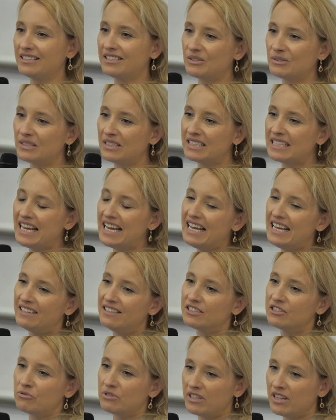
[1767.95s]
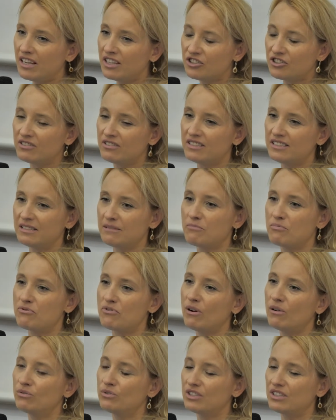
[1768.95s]
So that this reductionist
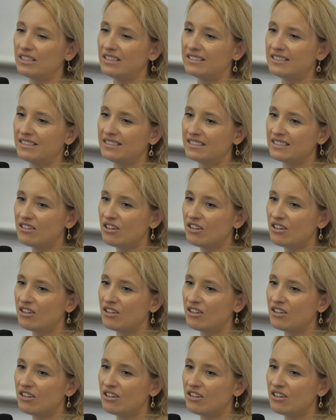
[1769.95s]
approach is